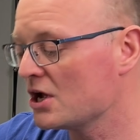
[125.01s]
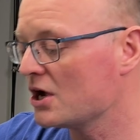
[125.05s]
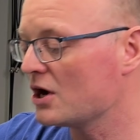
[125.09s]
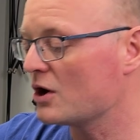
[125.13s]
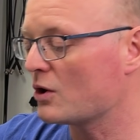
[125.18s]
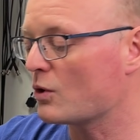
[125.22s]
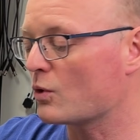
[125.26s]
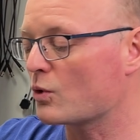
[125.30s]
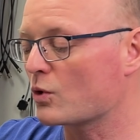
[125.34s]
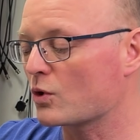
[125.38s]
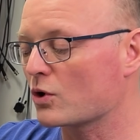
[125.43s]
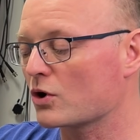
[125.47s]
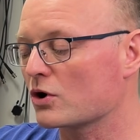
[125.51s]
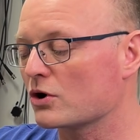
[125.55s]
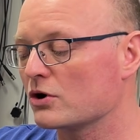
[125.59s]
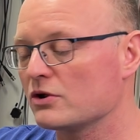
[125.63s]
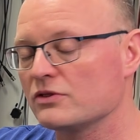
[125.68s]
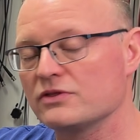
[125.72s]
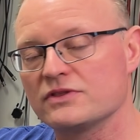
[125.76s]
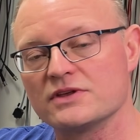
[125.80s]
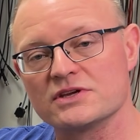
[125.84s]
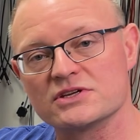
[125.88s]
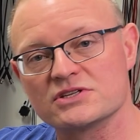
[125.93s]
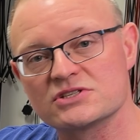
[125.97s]
or
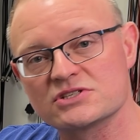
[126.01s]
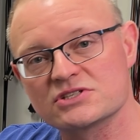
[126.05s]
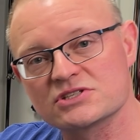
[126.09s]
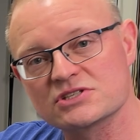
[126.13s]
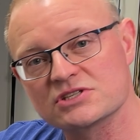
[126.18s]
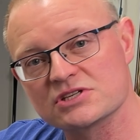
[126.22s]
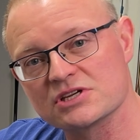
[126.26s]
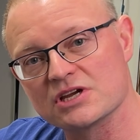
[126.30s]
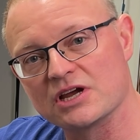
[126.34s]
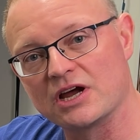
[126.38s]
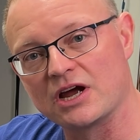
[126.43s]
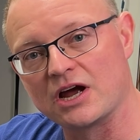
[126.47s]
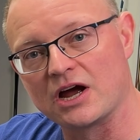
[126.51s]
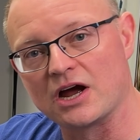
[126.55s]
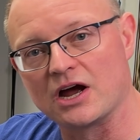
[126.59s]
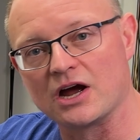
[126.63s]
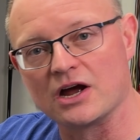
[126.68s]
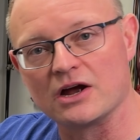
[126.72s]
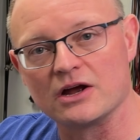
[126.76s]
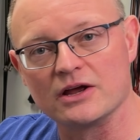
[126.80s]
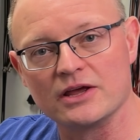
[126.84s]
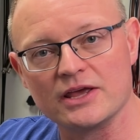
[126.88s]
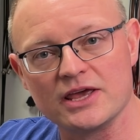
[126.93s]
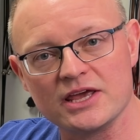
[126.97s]
this
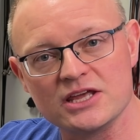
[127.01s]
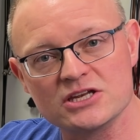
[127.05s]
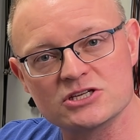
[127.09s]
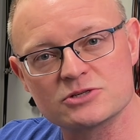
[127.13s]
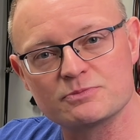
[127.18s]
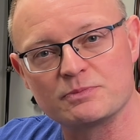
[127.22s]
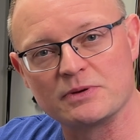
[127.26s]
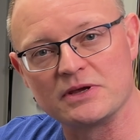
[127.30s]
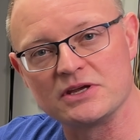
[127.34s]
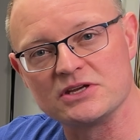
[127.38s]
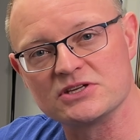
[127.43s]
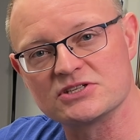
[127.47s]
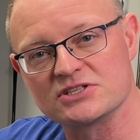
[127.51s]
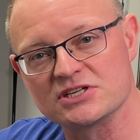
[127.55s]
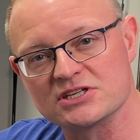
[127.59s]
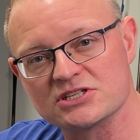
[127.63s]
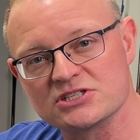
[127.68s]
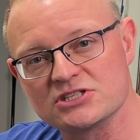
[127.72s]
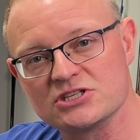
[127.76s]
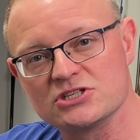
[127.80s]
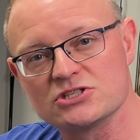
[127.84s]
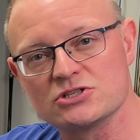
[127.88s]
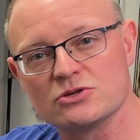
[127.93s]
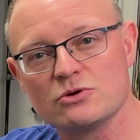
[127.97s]
HP
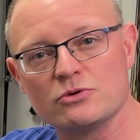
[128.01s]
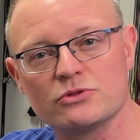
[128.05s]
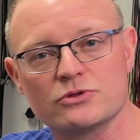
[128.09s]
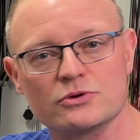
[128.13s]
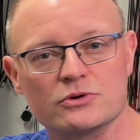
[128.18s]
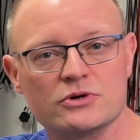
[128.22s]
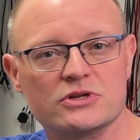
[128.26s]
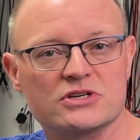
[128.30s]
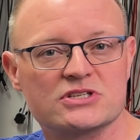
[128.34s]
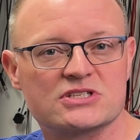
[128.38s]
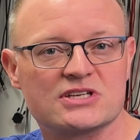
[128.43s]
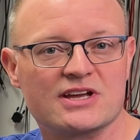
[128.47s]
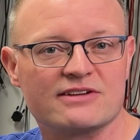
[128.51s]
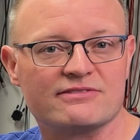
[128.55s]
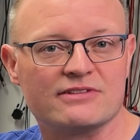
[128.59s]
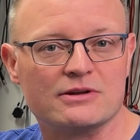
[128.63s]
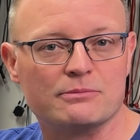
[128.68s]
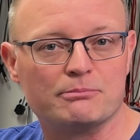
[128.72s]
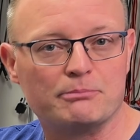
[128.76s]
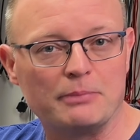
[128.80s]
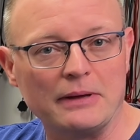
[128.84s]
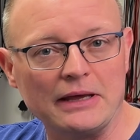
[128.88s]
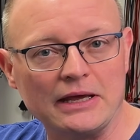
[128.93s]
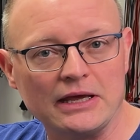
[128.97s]

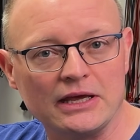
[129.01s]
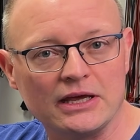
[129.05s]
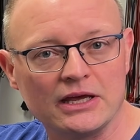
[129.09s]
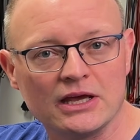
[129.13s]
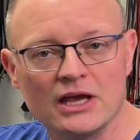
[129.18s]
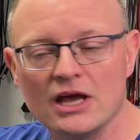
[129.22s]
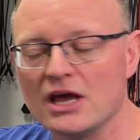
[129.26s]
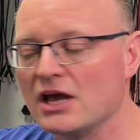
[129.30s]
6237B,